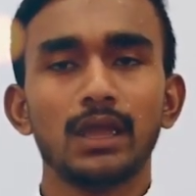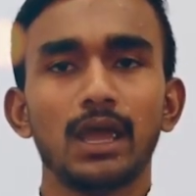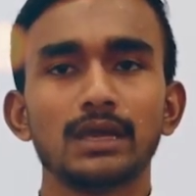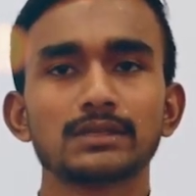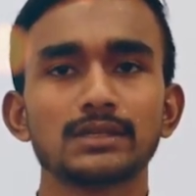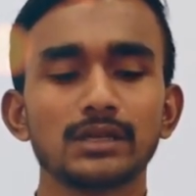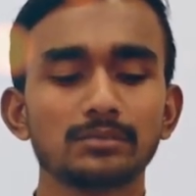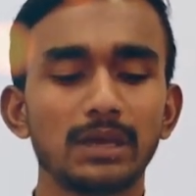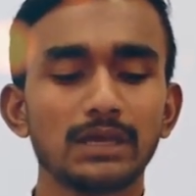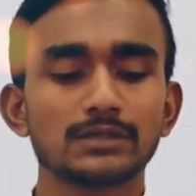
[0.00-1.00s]
and turn
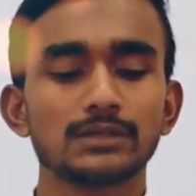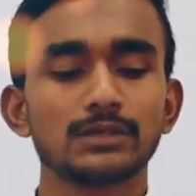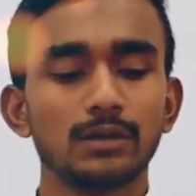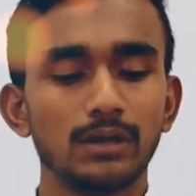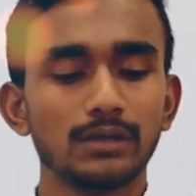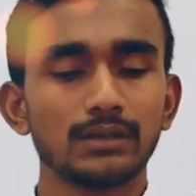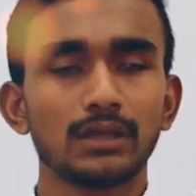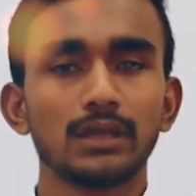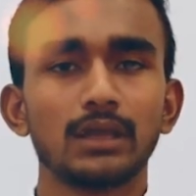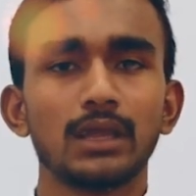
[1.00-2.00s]
back to
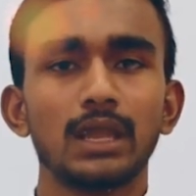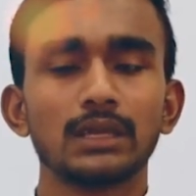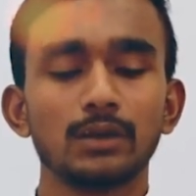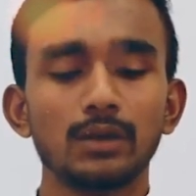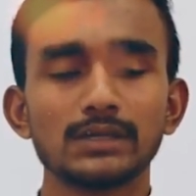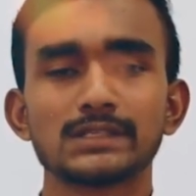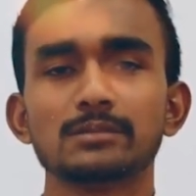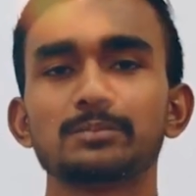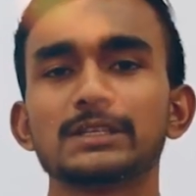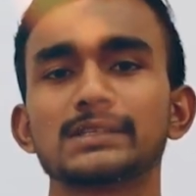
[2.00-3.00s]
God in all
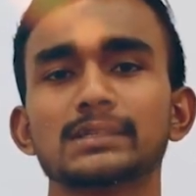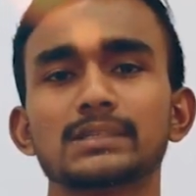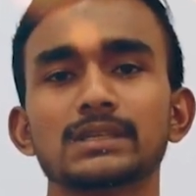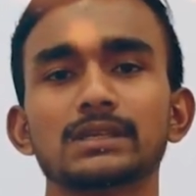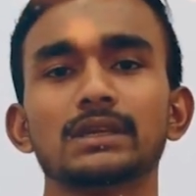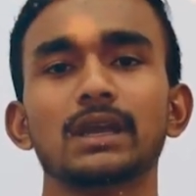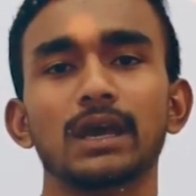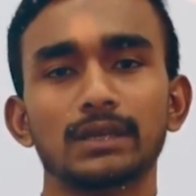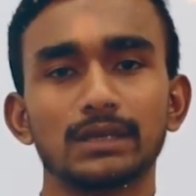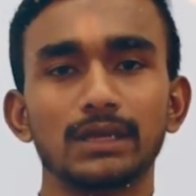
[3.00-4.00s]
simplicity
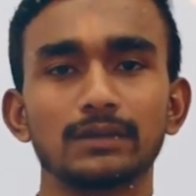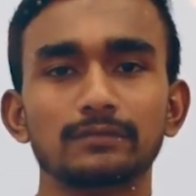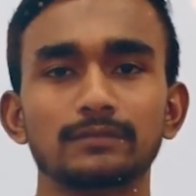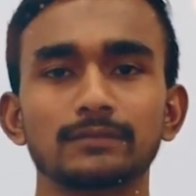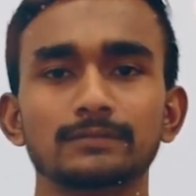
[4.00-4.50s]
and love.